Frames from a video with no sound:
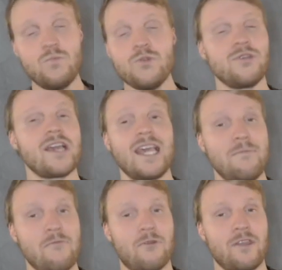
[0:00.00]
you can
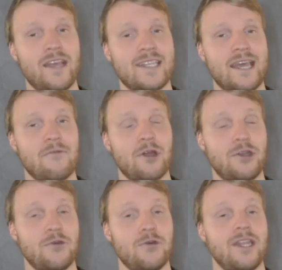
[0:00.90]
keep him for the next game week or
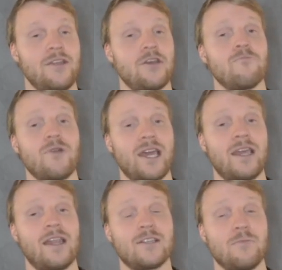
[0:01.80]
2, and then you can bring
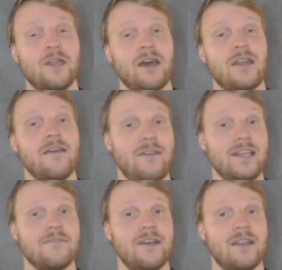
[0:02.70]
in Estepinian if
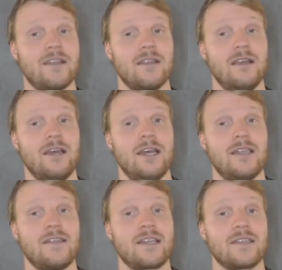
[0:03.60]
he's fit in
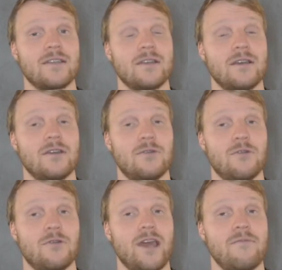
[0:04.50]
the next 2 or
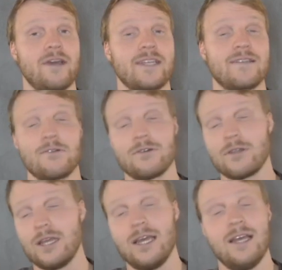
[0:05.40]
3 game weeks. So
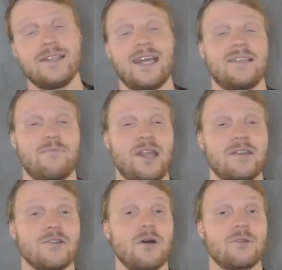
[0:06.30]
that's a
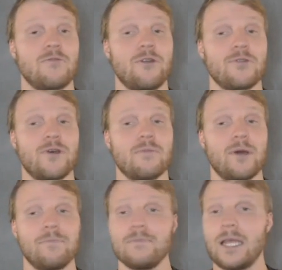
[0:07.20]
potential option for you as well.
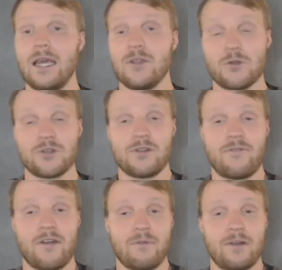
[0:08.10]
But those are the
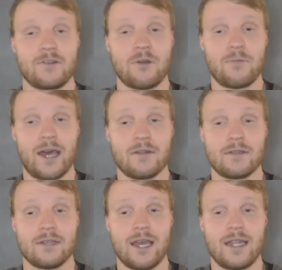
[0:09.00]
5 players dropping
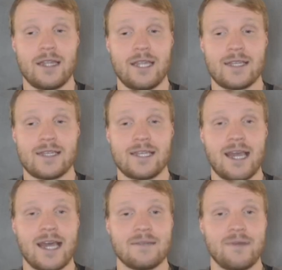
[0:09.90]
out, and this
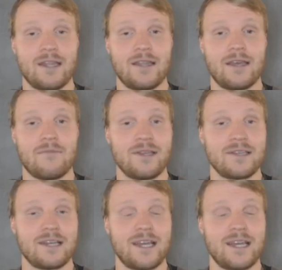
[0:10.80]
has been
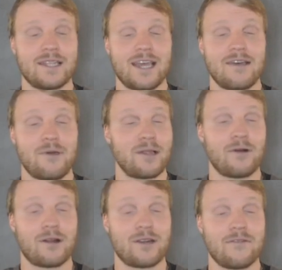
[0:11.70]
basically the weekly
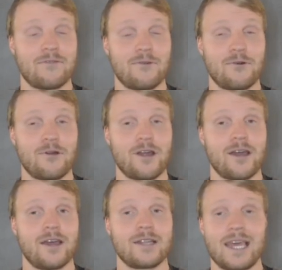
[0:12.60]
wildcard draft
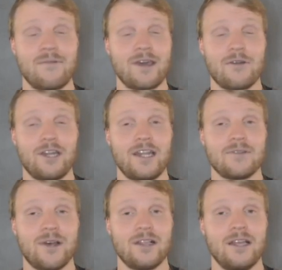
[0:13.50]
for game week 13
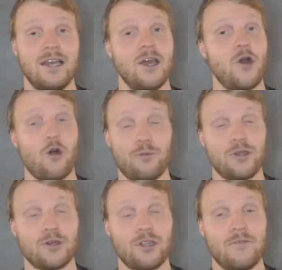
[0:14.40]
as well. Hope you
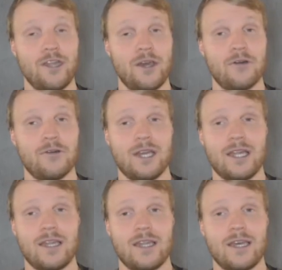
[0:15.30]
enjoyed the video,
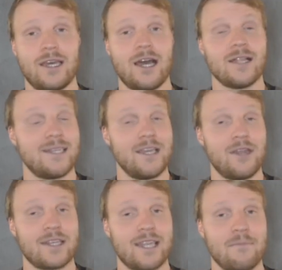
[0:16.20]
and I'll see you
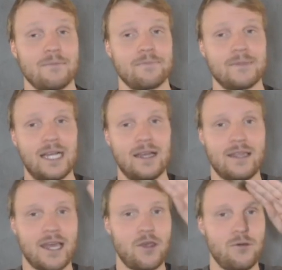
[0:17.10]
next time.
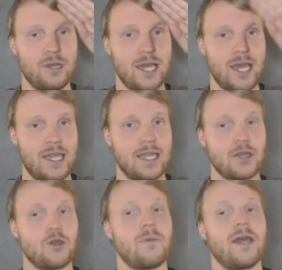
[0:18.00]
Thank you, and
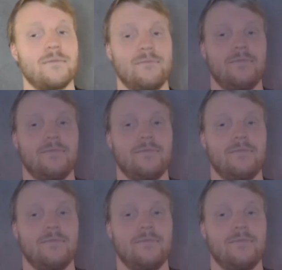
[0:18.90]
goodbye.